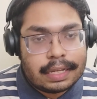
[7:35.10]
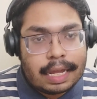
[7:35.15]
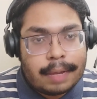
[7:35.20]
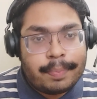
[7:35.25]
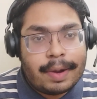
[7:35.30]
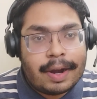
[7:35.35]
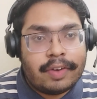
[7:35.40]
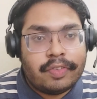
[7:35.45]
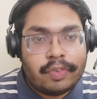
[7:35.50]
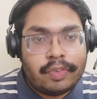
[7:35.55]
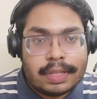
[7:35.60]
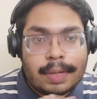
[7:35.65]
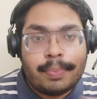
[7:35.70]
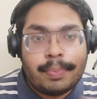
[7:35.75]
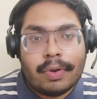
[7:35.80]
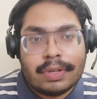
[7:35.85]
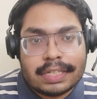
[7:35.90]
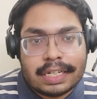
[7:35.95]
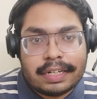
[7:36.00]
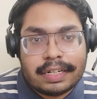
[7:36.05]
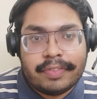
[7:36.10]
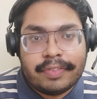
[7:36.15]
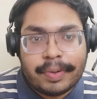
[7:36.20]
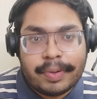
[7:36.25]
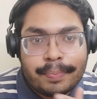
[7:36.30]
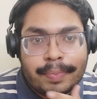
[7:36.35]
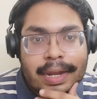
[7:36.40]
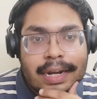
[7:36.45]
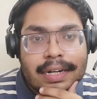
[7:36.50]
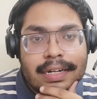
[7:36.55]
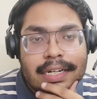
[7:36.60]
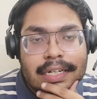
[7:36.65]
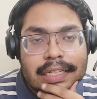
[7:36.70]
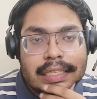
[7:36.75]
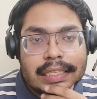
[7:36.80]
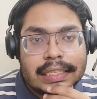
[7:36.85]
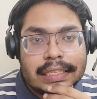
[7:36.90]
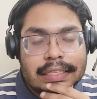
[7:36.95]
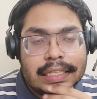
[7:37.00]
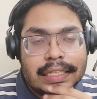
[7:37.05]
apart from the positive impact,
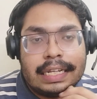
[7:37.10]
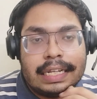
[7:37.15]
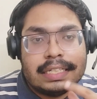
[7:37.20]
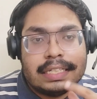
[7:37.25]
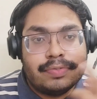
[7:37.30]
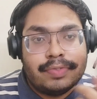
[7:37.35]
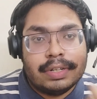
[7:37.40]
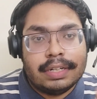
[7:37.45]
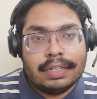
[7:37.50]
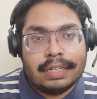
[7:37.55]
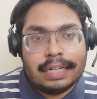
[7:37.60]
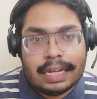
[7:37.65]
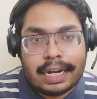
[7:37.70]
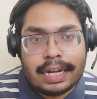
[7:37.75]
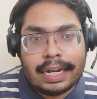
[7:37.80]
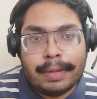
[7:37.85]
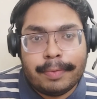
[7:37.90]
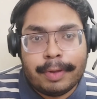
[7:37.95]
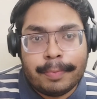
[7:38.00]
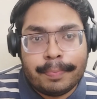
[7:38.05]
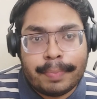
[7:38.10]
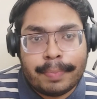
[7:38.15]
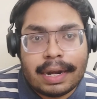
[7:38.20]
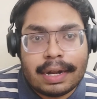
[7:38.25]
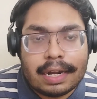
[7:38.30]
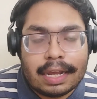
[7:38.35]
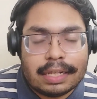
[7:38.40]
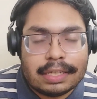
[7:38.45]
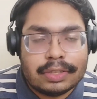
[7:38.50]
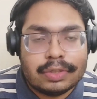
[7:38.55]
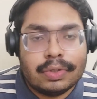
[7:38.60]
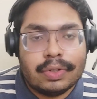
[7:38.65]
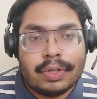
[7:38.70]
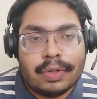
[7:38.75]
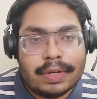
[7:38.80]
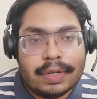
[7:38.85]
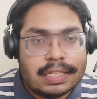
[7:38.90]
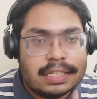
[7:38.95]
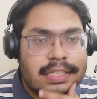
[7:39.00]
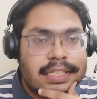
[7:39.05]
there's one negative impact also,
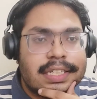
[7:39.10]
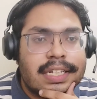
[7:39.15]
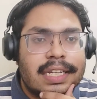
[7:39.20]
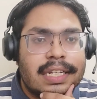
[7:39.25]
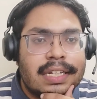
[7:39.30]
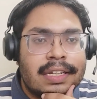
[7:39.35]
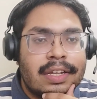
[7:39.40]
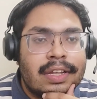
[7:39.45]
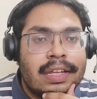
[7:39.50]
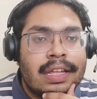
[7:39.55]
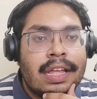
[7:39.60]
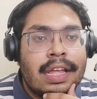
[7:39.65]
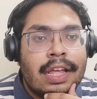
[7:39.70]
you can say.